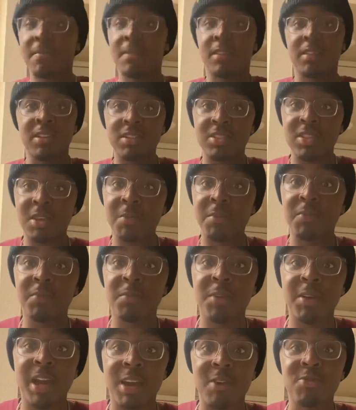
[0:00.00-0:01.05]
This is coming from
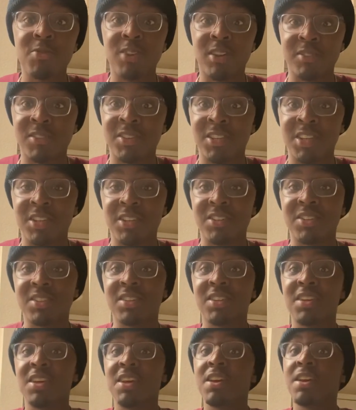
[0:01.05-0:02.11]
a guy who loves Adidas.
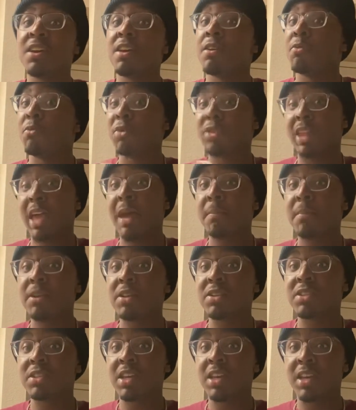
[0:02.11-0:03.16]
With that being
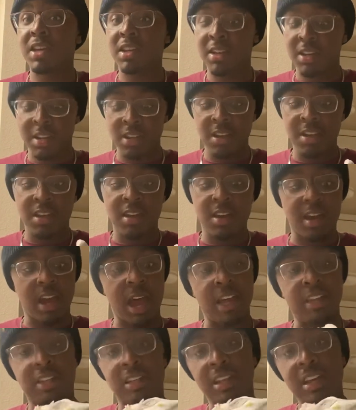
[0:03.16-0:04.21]
said,
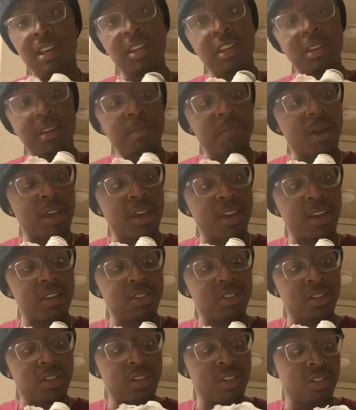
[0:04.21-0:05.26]
I did get my
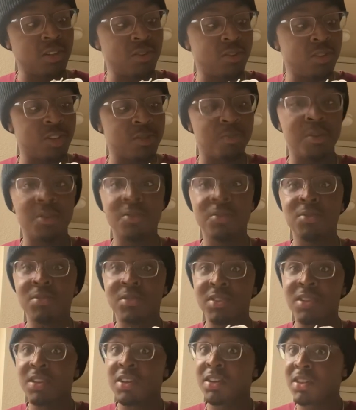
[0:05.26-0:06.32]
hands on these Lucas
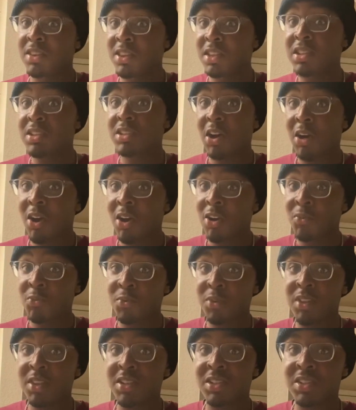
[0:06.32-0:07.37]
Pugs. These are
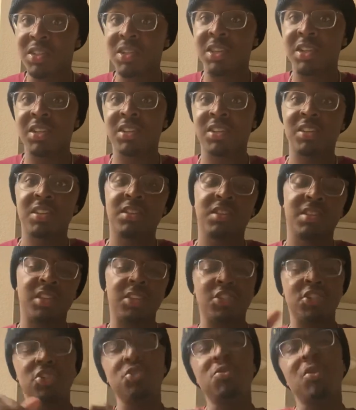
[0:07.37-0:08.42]
really sick.
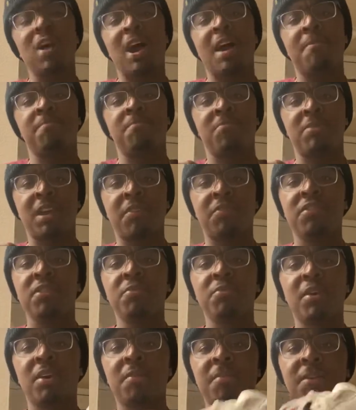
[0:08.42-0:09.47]
This shoe, I definitely
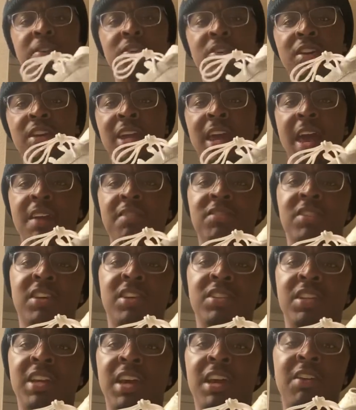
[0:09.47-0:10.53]
recommend you get a half
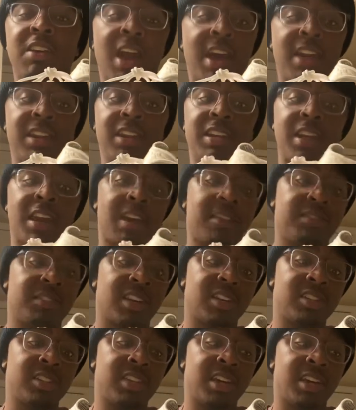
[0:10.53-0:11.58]
size down. I did a half
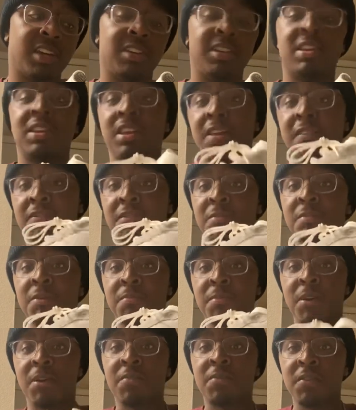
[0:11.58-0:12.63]
size down and they fit me
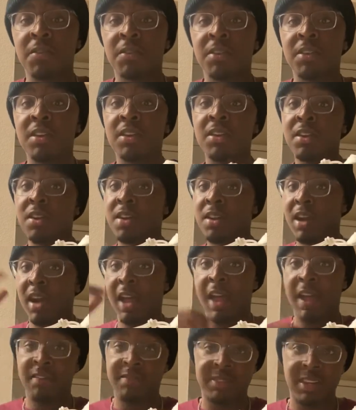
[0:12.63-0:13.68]
perfectly, a
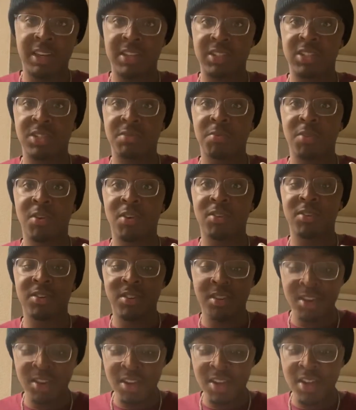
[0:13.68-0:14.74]
half size
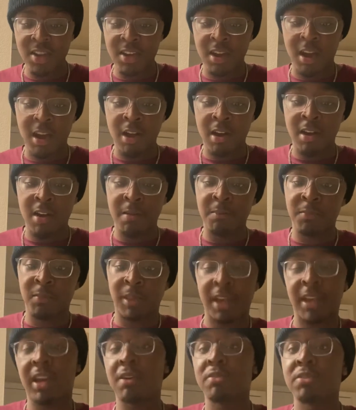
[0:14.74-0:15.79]
smaller.
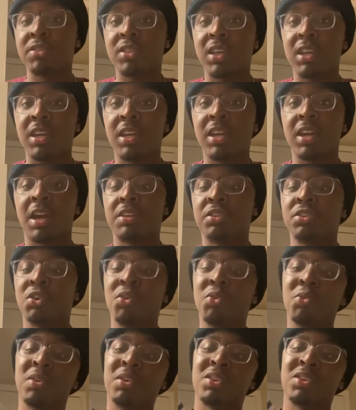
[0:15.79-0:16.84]
Like I was saying, I
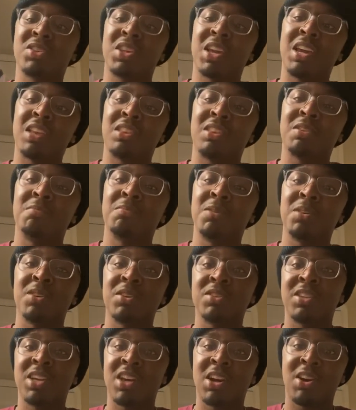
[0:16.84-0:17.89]
don't want to skate them
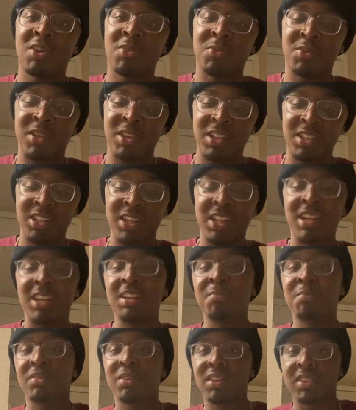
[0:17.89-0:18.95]
because they are really
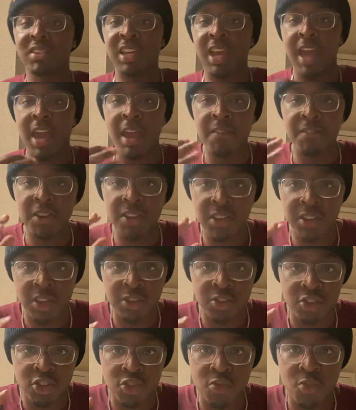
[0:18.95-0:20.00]
clean. Plus, I have
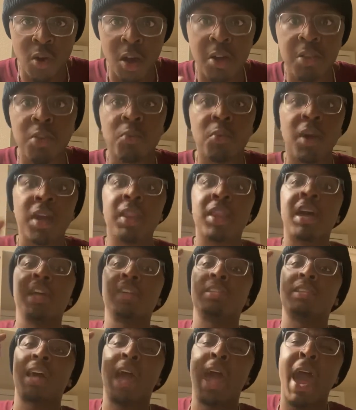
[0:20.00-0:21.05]
another shoe on the way that
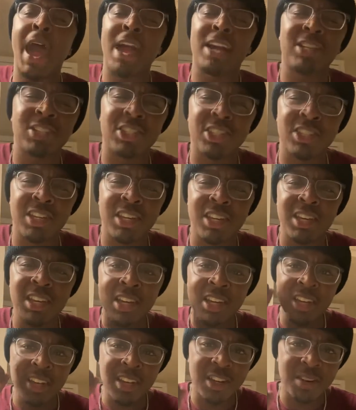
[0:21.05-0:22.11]
is actually
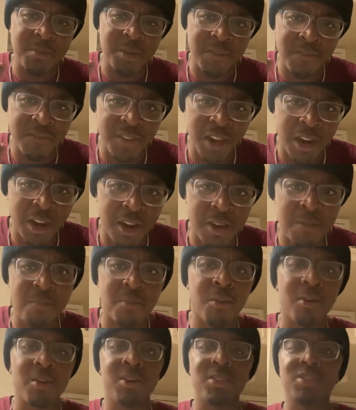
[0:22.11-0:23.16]
going to be very
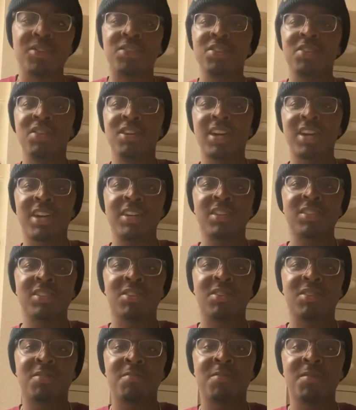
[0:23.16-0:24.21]
important to you guys.
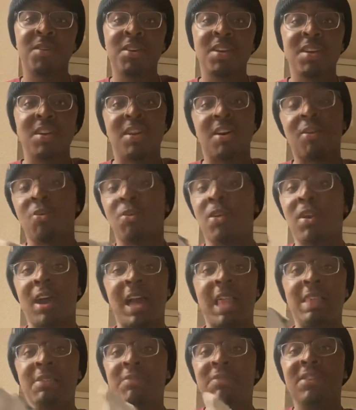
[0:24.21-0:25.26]
Or
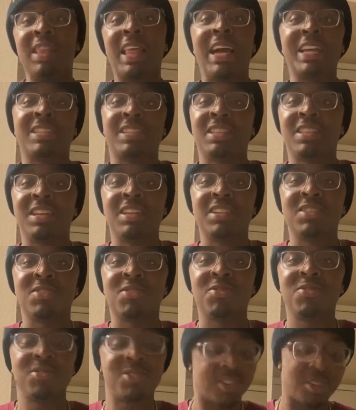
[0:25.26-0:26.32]
I would like to think
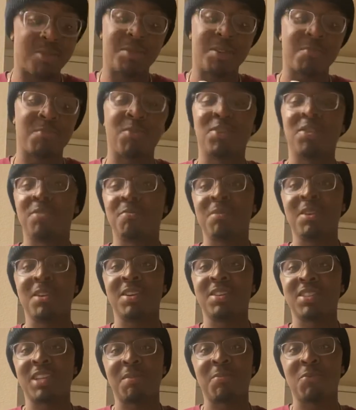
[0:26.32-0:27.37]
so. It's going to be important to me
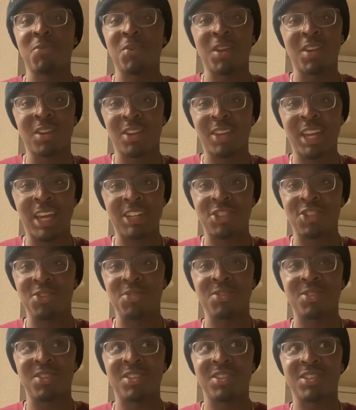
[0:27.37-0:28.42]
because I've been waiting on that
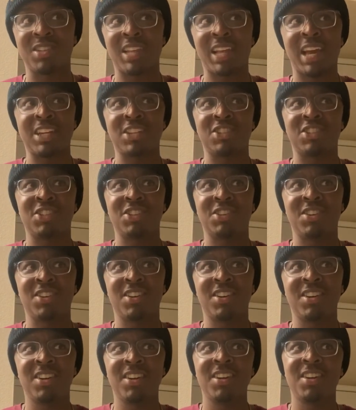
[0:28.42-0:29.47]
shoe since last
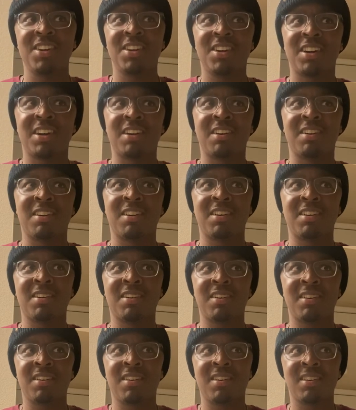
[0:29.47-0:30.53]
year,
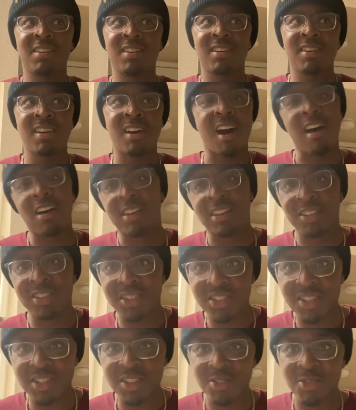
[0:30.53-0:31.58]

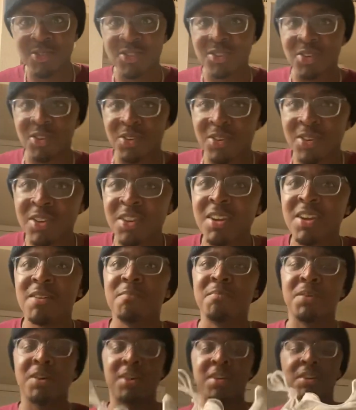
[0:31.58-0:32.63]
August or so.
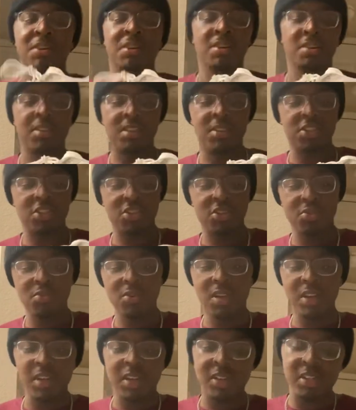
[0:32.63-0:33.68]
But this shoe
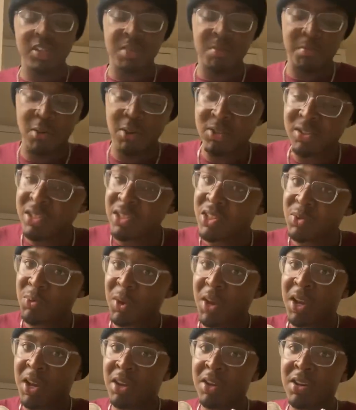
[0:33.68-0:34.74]
is mostly
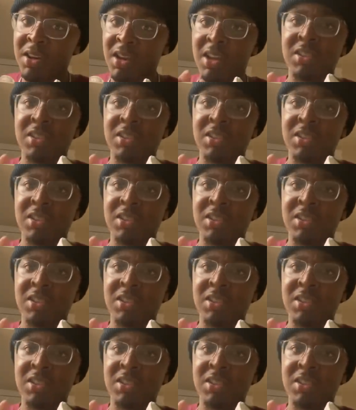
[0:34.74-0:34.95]
suede.